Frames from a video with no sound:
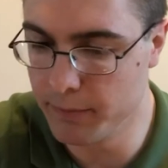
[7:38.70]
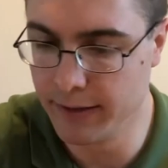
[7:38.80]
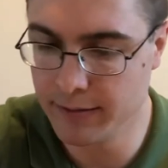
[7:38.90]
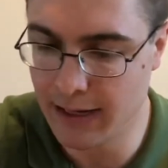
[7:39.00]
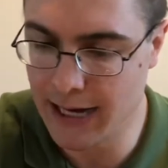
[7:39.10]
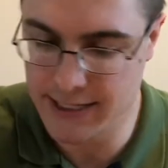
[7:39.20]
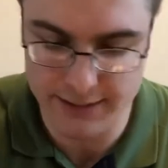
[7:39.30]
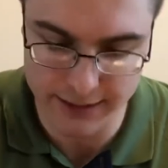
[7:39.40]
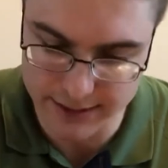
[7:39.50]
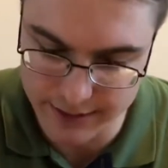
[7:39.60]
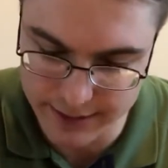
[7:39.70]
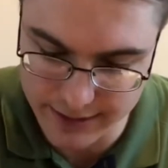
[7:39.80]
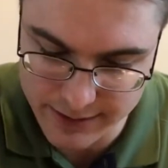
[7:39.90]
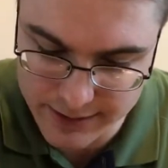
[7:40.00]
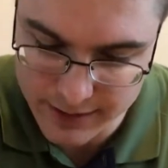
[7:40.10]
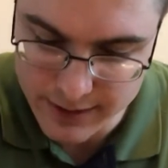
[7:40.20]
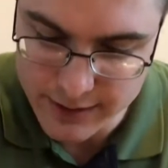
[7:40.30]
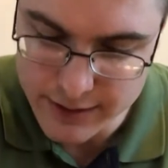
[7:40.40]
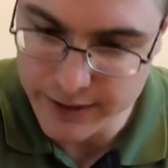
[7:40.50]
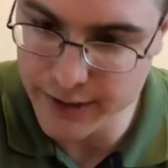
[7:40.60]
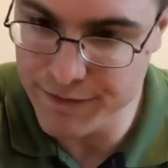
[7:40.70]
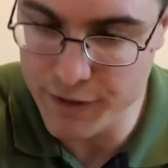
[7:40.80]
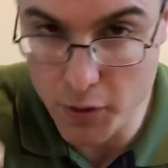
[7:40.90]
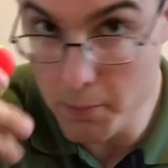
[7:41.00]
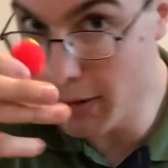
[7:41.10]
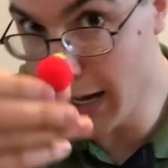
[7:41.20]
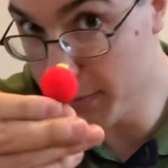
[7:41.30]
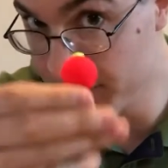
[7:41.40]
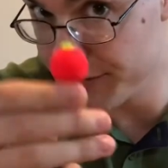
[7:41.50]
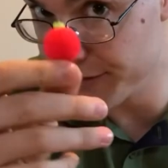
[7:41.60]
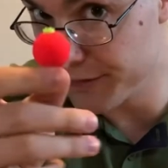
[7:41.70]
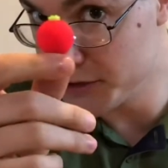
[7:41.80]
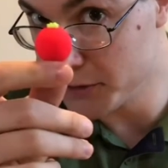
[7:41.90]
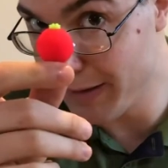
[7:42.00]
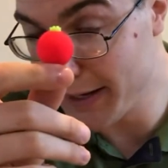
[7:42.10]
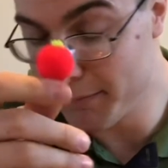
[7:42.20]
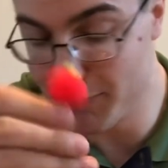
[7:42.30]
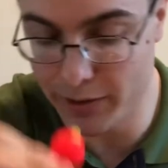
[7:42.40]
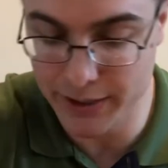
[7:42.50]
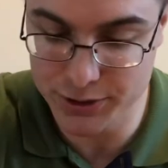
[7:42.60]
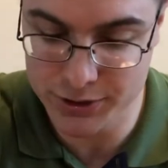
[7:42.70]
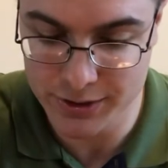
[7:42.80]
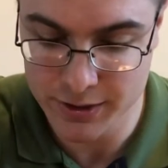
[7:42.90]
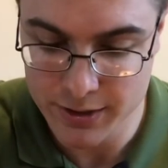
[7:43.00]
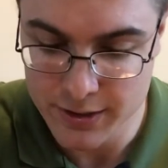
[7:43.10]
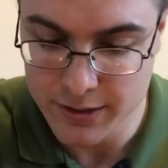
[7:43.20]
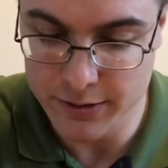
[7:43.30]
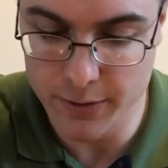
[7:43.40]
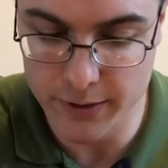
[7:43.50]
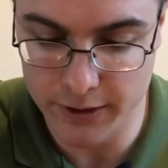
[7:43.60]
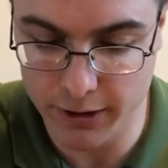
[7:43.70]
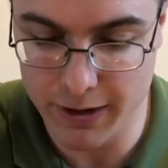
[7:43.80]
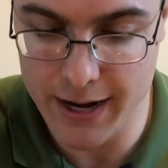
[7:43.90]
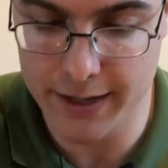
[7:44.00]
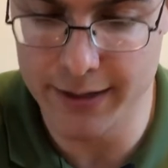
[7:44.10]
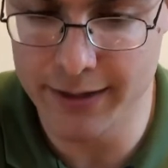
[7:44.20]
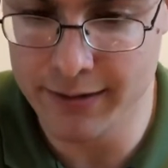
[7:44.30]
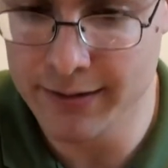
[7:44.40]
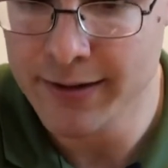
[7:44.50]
but I'd stick to these. Get a foam bobber if you're fishing by a bridge. Don't want to crack it.